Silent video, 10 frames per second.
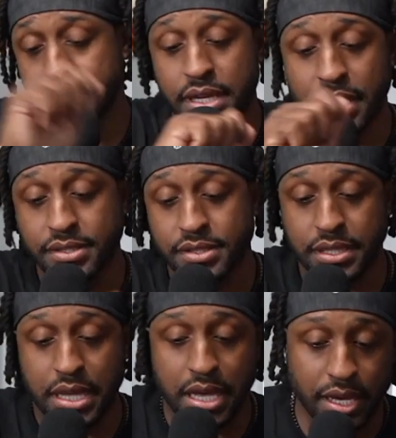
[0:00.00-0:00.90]
Signs it,
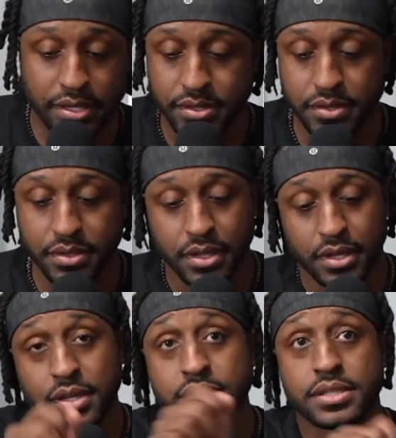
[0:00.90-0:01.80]
slides.
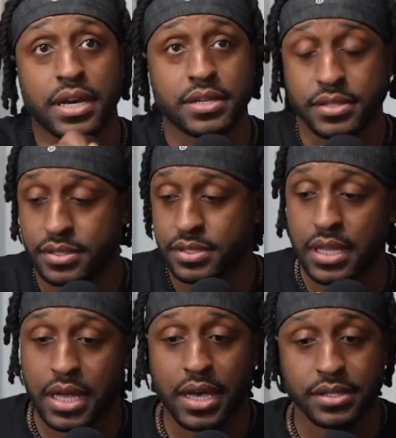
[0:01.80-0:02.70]
Signs it,
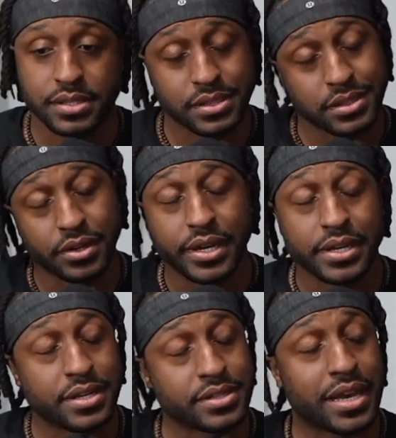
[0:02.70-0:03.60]
slides. It's literally, he
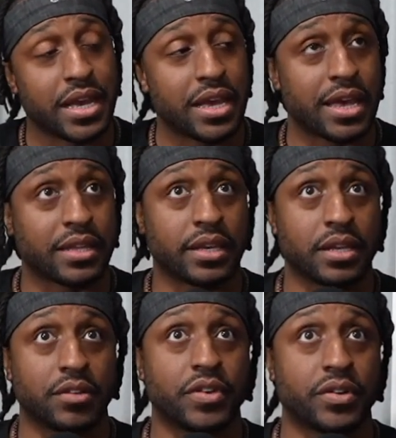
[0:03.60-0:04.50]
does that at the end
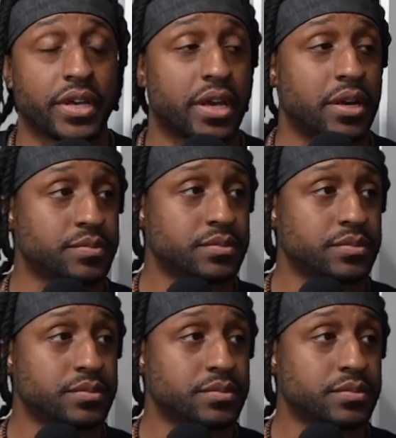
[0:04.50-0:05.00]
of every camp.